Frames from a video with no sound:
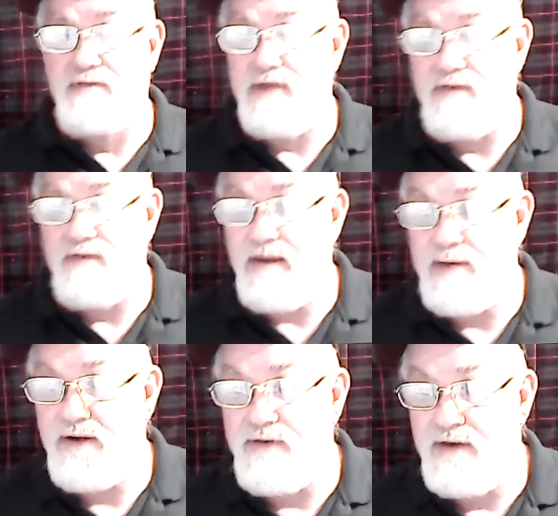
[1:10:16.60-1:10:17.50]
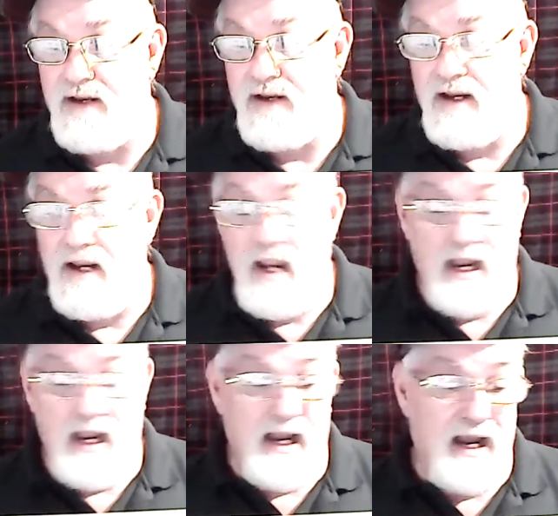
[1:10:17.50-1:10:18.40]
I rabbit on,
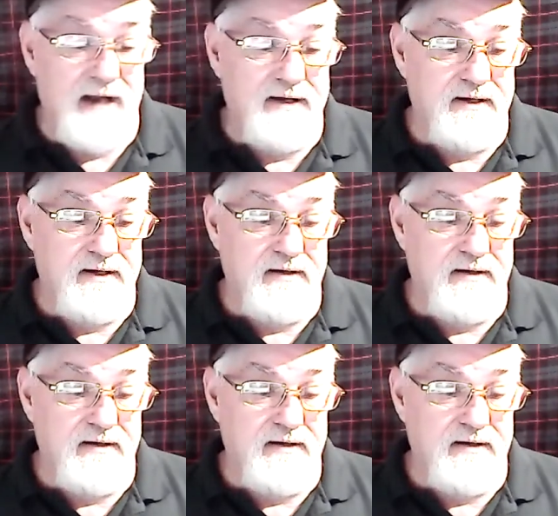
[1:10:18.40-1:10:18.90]
and